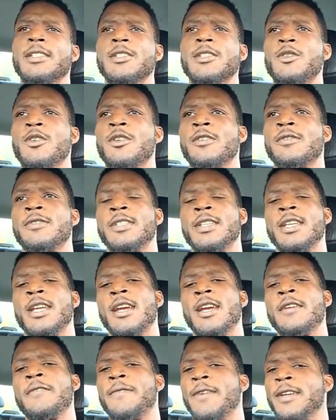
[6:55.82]
UFC,
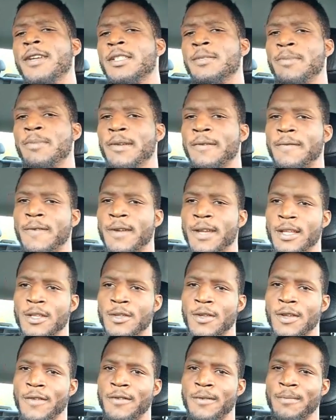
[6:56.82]
every fight's a big fight.
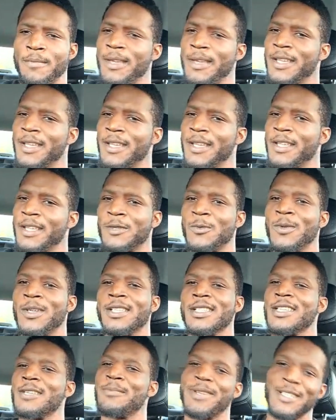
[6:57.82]
You have your biggest
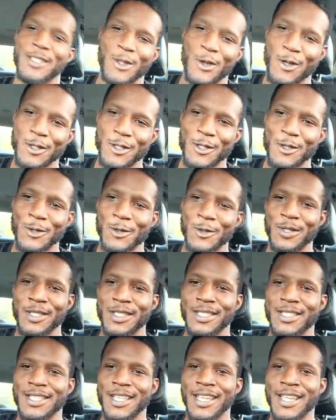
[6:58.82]
wins and your biggest losses
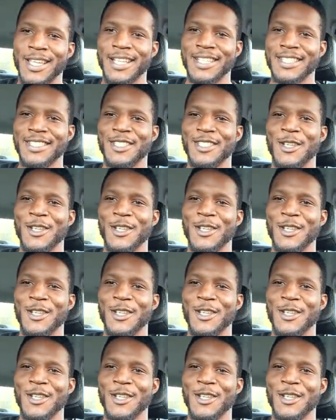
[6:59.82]
on this stage.